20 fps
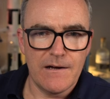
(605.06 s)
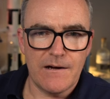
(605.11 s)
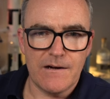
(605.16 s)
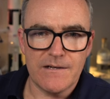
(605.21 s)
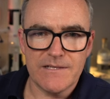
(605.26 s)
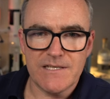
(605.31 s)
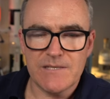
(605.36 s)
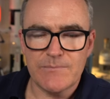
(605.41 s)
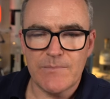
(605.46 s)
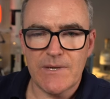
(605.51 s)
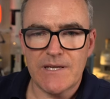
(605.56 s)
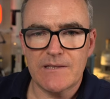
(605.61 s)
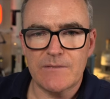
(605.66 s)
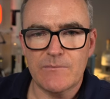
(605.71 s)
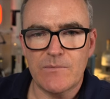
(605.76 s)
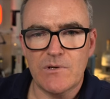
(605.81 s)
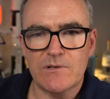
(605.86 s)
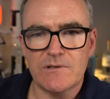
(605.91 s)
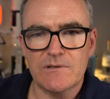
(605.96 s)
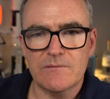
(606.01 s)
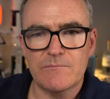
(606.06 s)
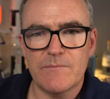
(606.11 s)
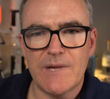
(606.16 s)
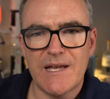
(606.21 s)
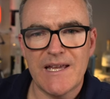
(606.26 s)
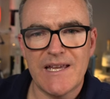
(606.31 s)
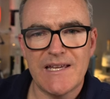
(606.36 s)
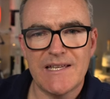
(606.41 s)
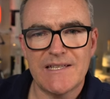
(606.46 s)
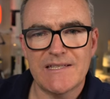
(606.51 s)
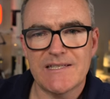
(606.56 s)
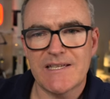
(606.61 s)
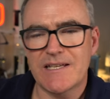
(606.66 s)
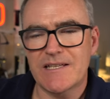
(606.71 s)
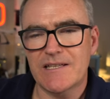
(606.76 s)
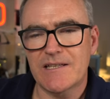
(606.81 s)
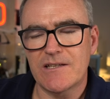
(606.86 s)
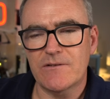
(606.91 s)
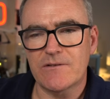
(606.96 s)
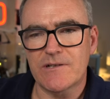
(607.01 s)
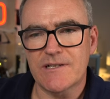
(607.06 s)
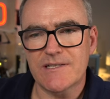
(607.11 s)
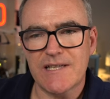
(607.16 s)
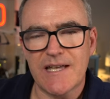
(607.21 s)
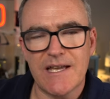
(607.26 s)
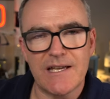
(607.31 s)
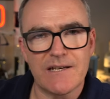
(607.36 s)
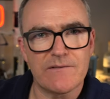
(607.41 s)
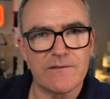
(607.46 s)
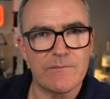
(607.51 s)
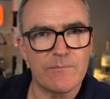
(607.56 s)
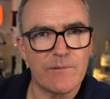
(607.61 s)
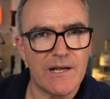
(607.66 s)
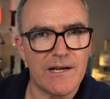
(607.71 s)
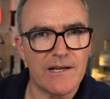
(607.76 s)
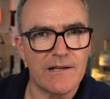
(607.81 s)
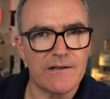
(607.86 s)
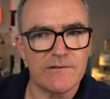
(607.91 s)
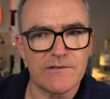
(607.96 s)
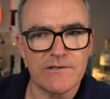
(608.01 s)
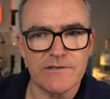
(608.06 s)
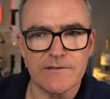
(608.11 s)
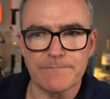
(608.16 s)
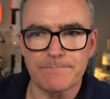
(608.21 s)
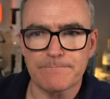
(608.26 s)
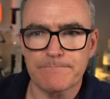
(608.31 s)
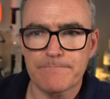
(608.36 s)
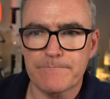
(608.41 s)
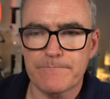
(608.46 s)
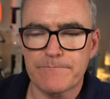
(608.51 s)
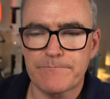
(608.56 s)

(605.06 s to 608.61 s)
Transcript: I suspect the model may take the honours ahead of the Planet Ocean.